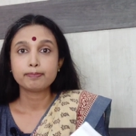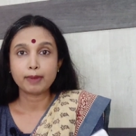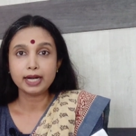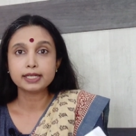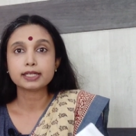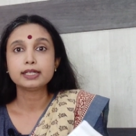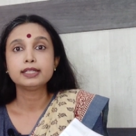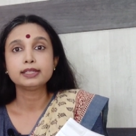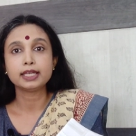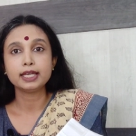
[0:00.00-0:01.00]
but
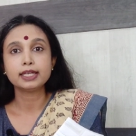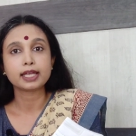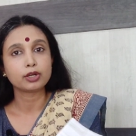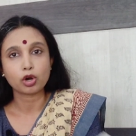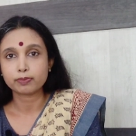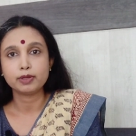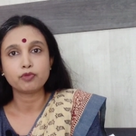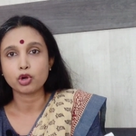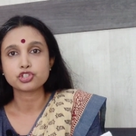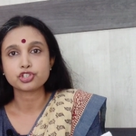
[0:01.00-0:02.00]
they cannot be
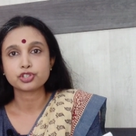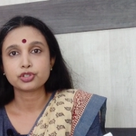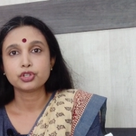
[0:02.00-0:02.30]
washed.